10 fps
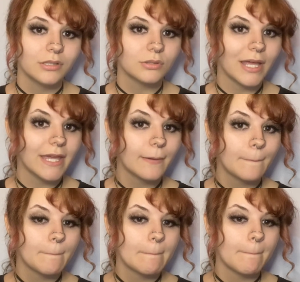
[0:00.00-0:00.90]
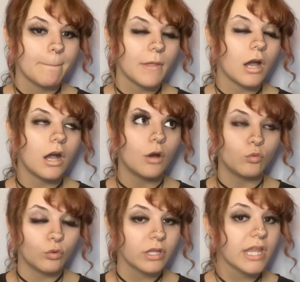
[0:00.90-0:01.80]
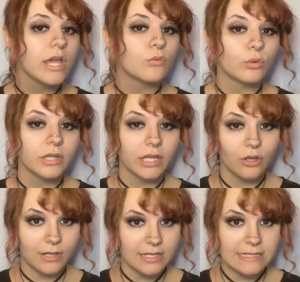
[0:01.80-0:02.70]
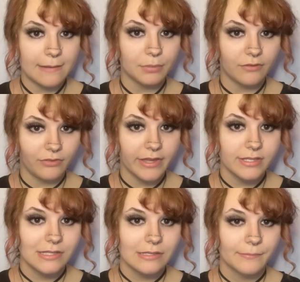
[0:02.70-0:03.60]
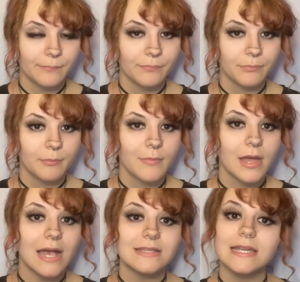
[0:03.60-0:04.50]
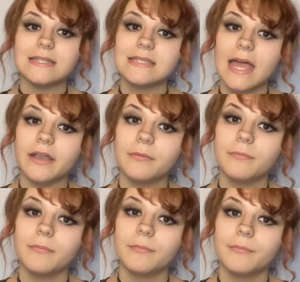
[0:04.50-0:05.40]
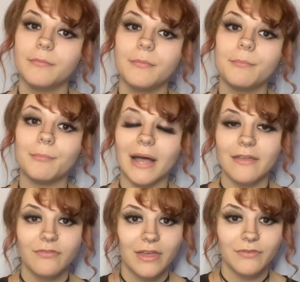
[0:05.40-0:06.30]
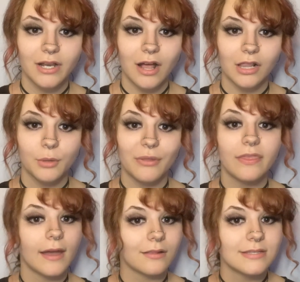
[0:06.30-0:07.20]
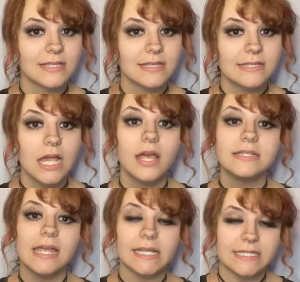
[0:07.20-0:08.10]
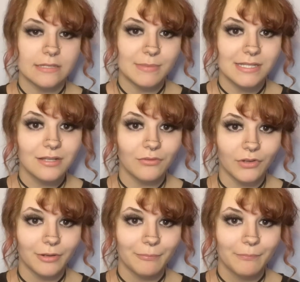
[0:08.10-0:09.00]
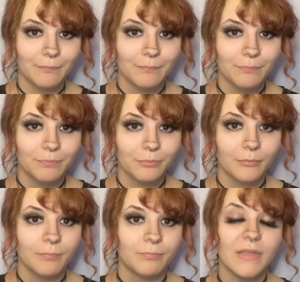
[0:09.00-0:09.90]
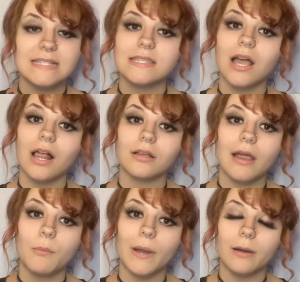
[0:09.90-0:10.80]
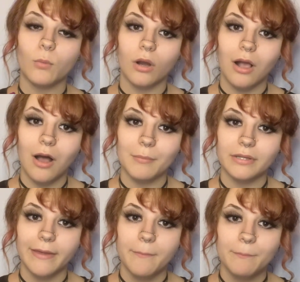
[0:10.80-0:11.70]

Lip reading: Like a really, really good example of this, as I had said, my favorite color with necklaces tends to be silver. That's the color I wear more commonly.